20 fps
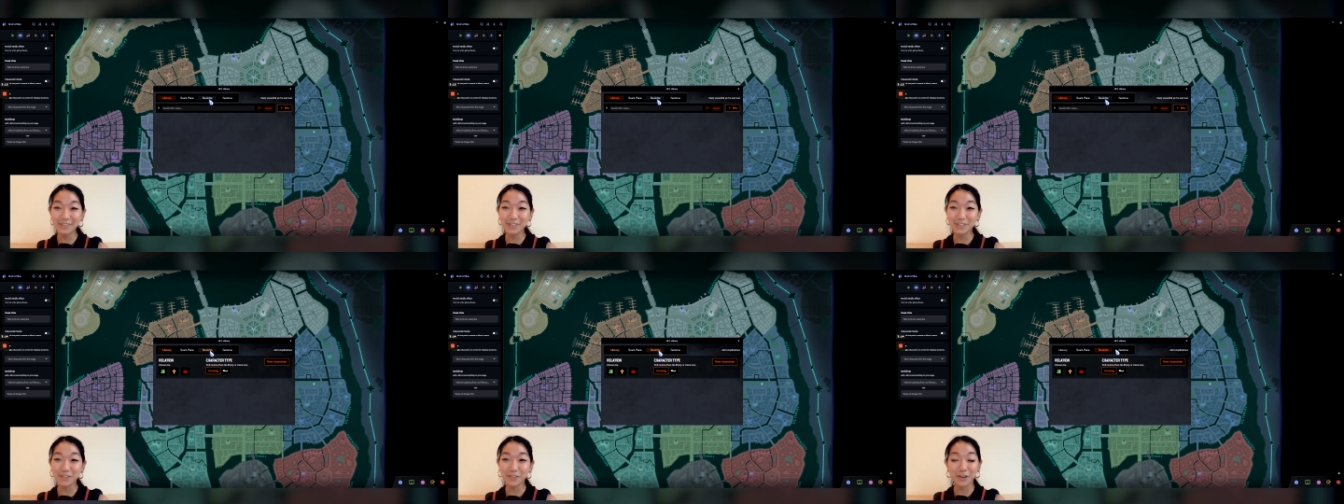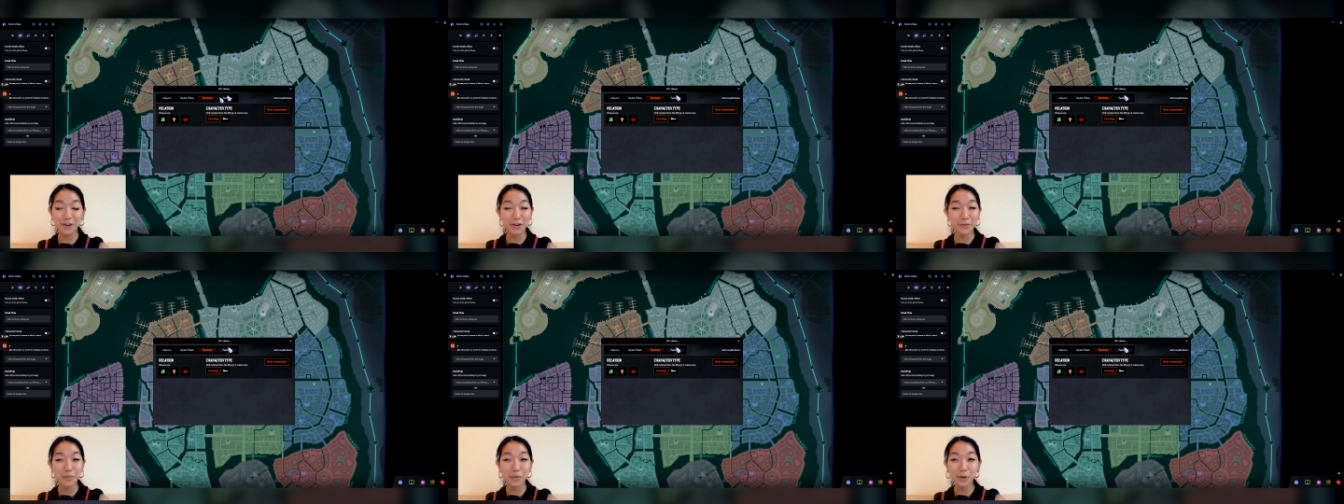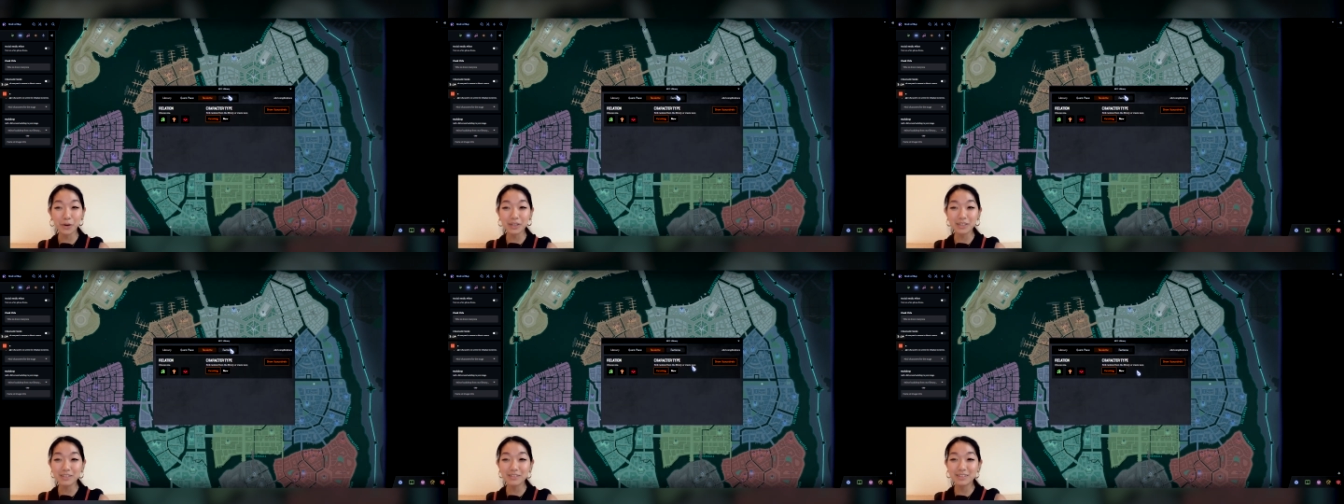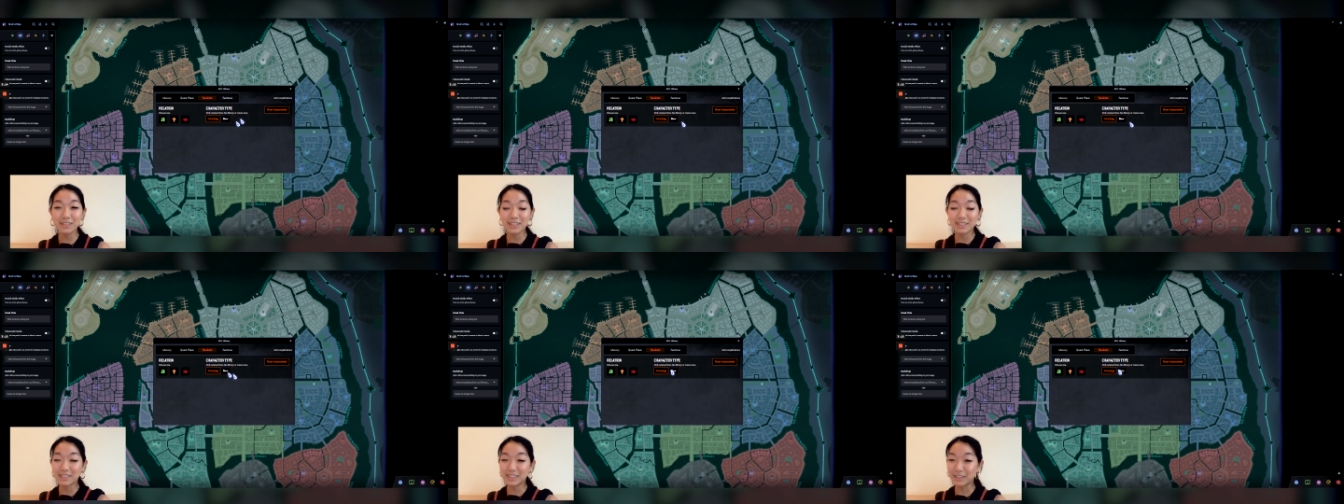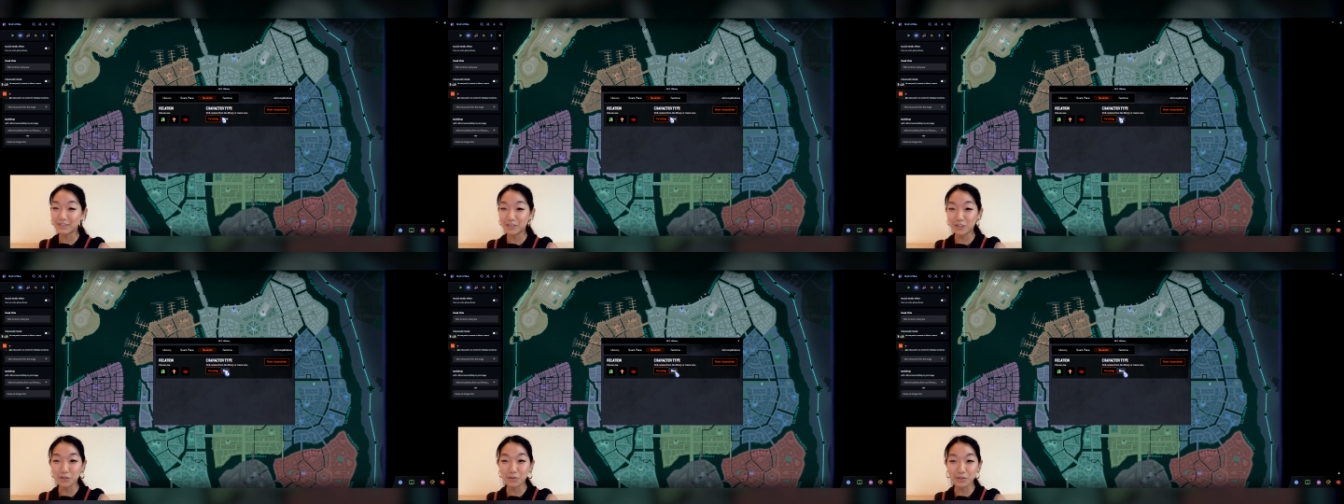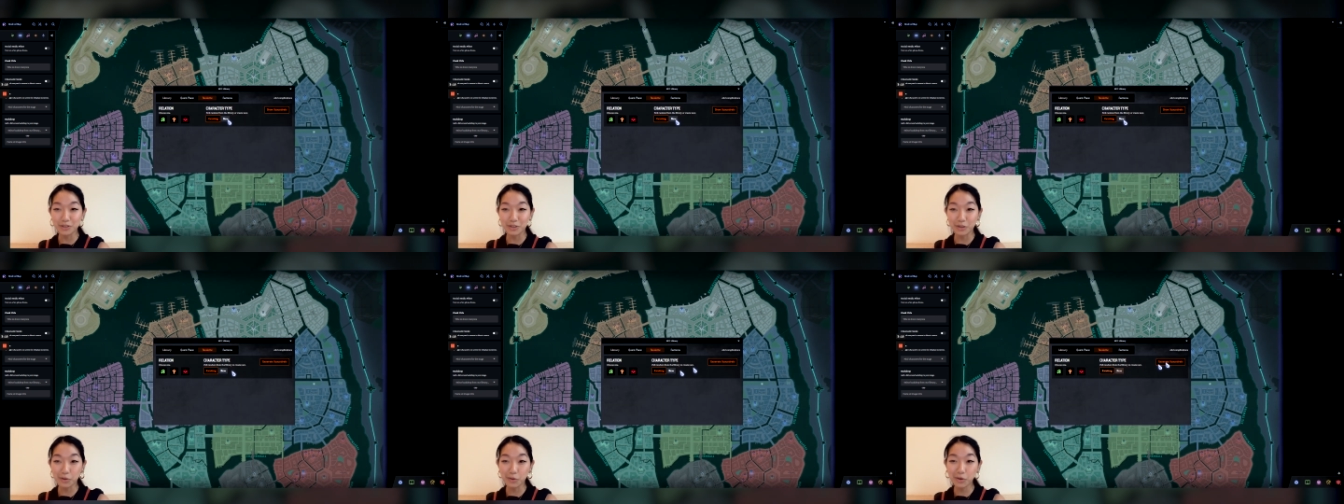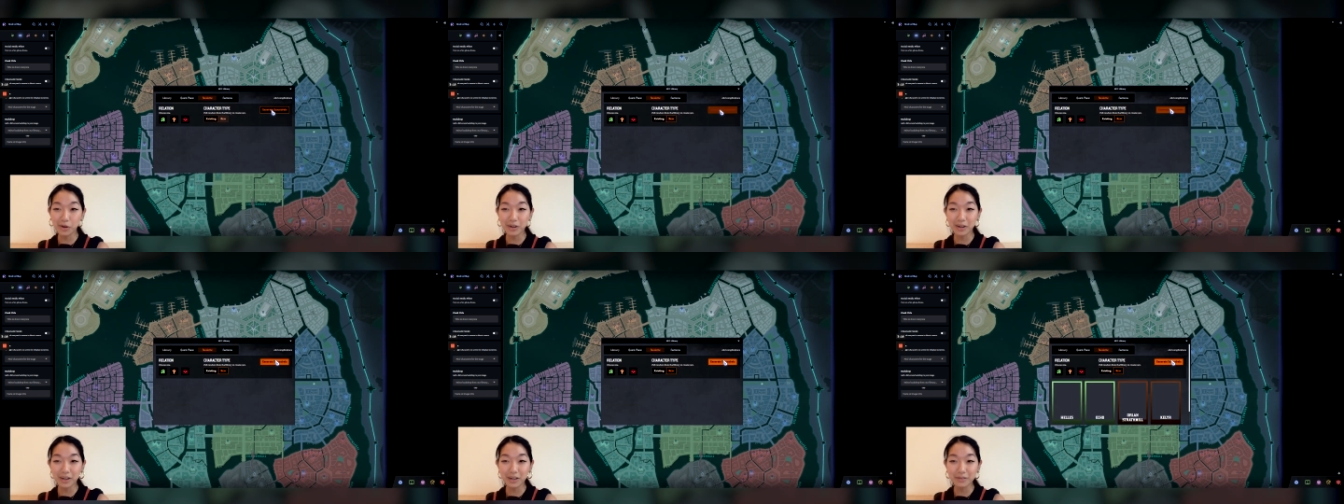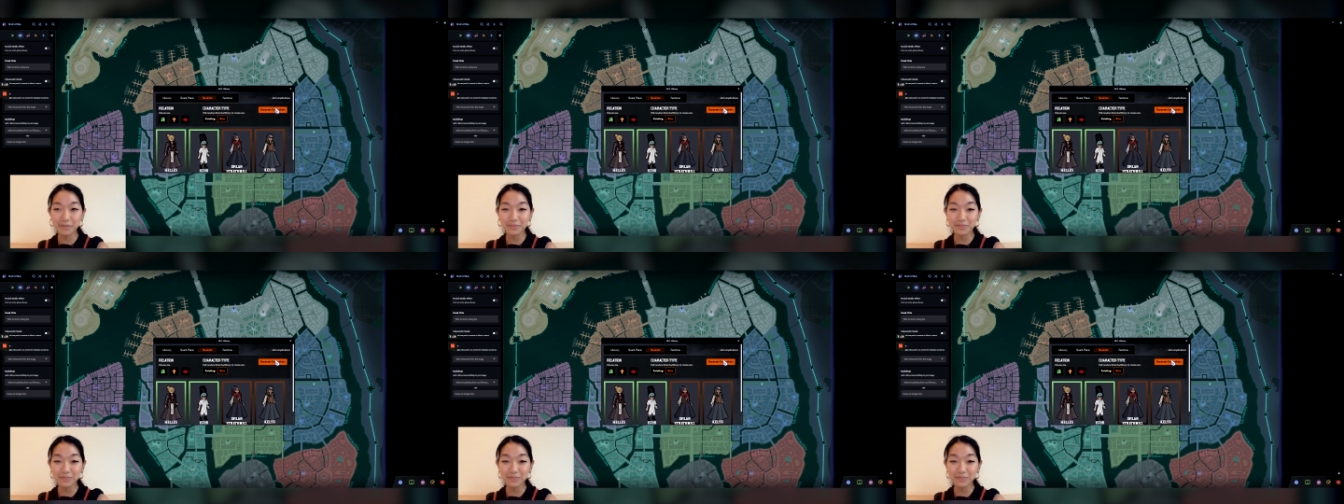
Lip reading: so very important. Safety tools in the corner,